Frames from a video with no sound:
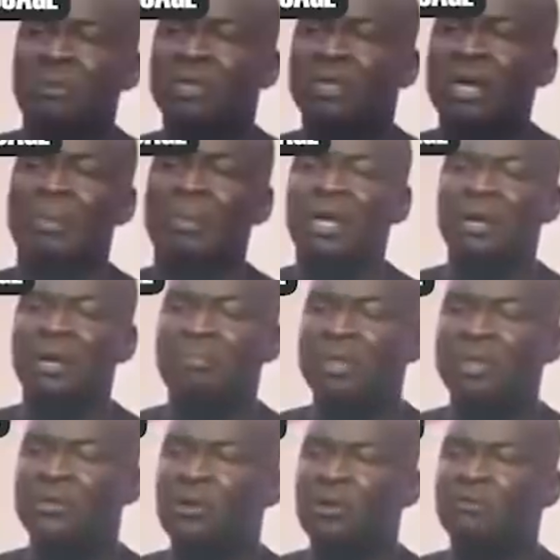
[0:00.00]
something about the
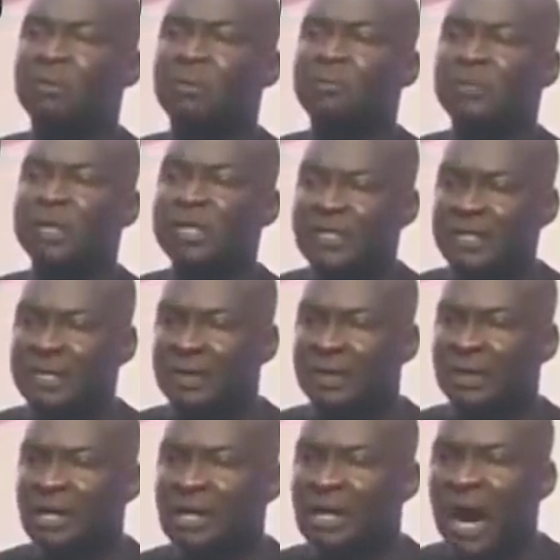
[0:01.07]
mystery of the
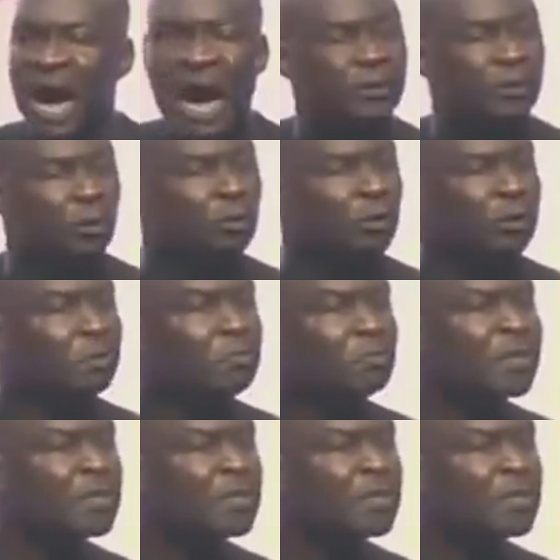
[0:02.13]
prison. I told you the